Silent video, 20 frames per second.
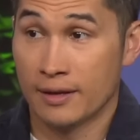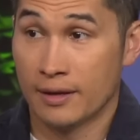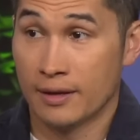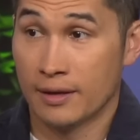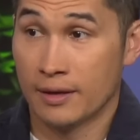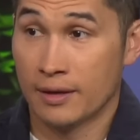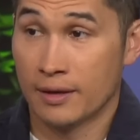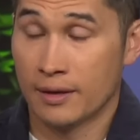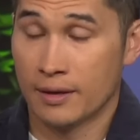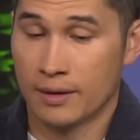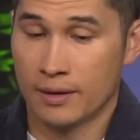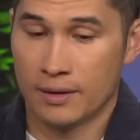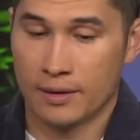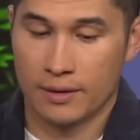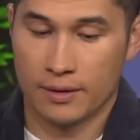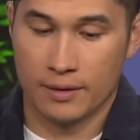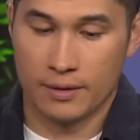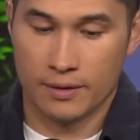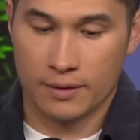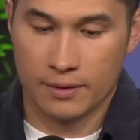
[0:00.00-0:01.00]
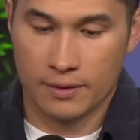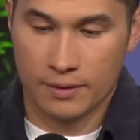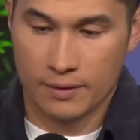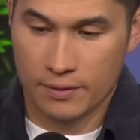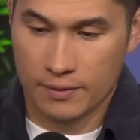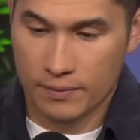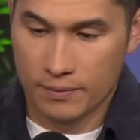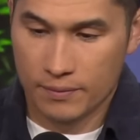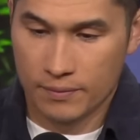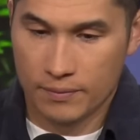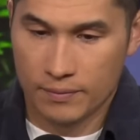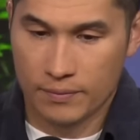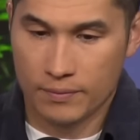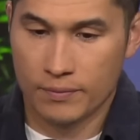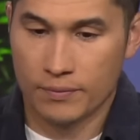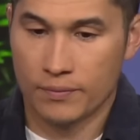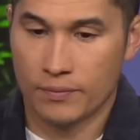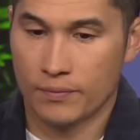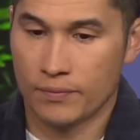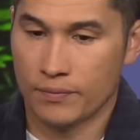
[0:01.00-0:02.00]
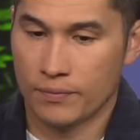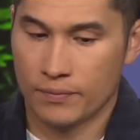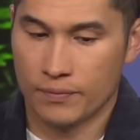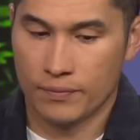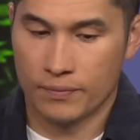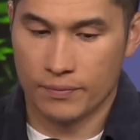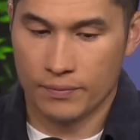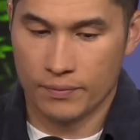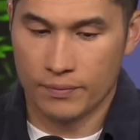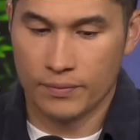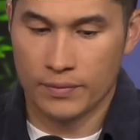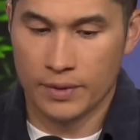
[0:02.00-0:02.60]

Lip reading: (silent)